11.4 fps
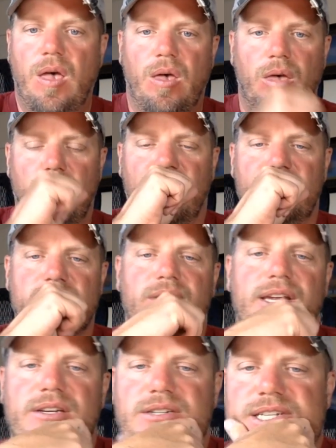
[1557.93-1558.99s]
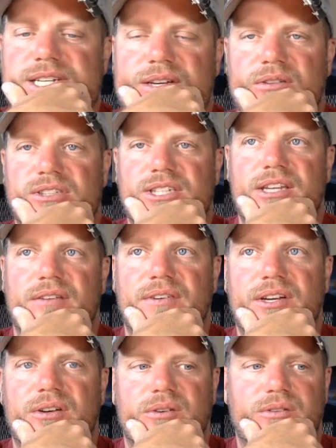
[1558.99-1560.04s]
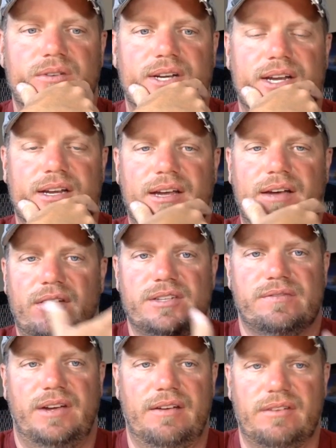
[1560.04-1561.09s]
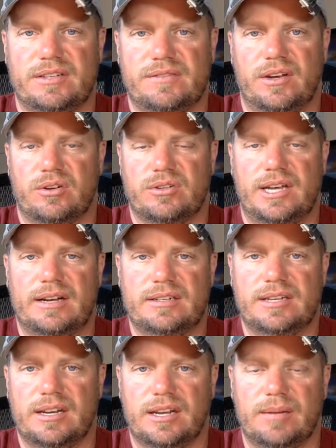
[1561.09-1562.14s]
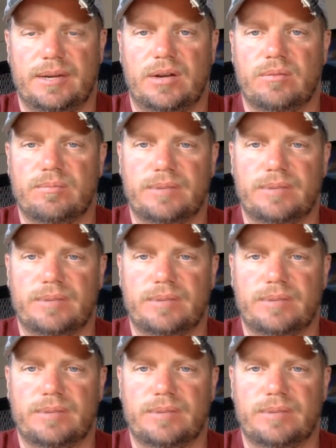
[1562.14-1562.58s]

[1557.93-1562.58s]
It's really interesting. You'll see in the video when I have all these, I have all these videos shot. I just need to get them out.